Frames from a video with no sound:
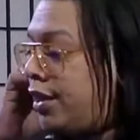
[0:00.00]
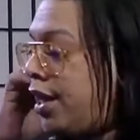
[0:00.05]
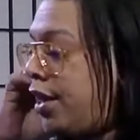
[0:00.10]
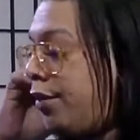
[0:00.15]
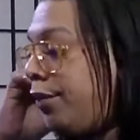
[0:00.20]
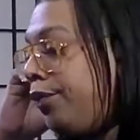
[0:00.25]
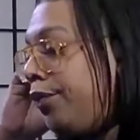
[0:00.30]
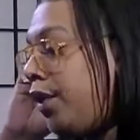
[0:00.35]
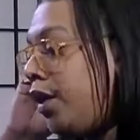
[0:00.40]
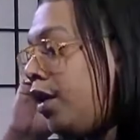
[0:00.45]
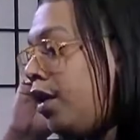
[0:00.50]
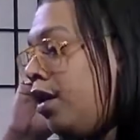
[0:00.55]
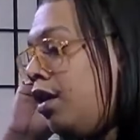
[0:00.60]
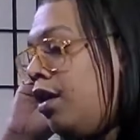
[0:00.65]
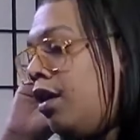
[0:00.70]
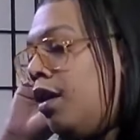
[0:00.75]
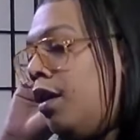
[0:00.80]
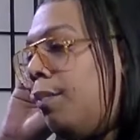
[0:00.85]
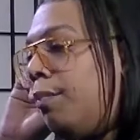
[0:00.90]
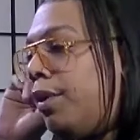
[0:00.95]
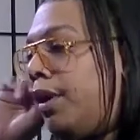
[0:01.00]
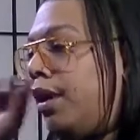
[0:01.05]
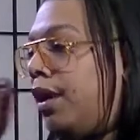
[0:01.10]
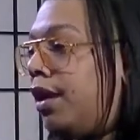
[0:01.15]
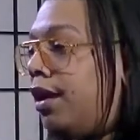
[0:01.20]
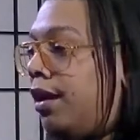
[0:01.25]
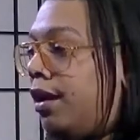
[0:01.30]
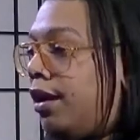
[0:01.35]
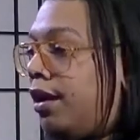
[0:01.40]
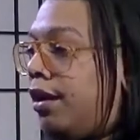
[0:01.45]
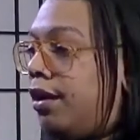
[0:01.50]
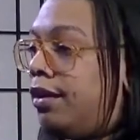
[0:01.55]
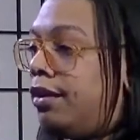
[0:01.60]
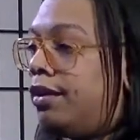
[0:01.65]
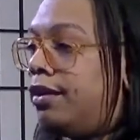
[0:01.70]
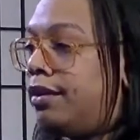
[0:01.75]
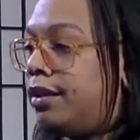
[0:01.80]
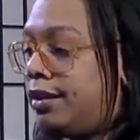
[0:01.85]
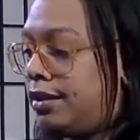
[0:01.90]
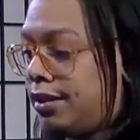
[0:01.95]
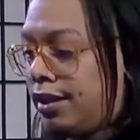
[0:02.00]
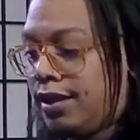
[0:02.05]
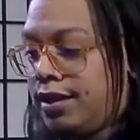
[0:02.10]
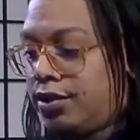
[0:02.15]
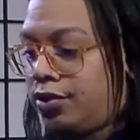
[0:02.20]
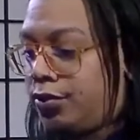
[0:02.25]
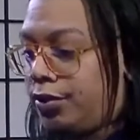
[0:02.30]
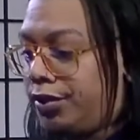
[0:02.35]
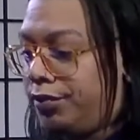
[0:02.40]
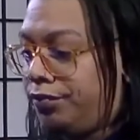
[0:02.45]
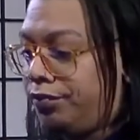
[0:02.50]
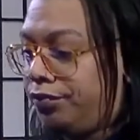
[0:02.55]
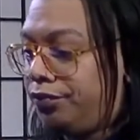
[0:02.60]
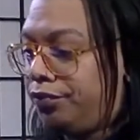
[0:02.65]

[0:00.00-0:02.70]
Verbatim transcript: now. But uh, let's get into it.